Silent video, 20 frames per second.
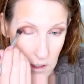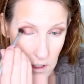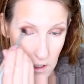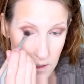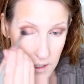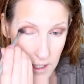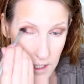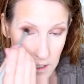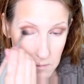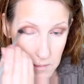
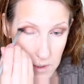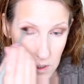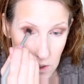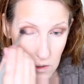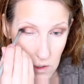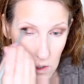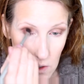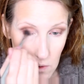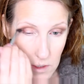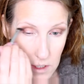And then I'm going
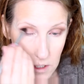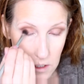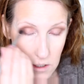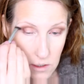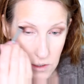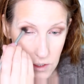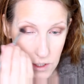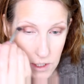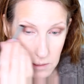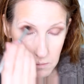to go in
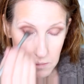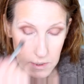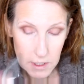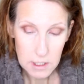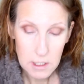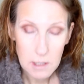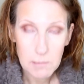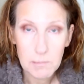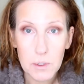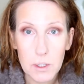and deepen
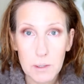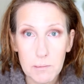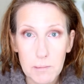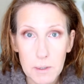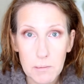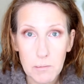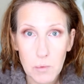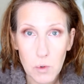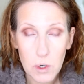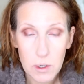it up a little
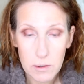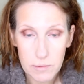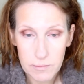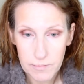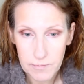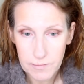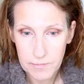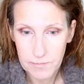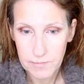bit more.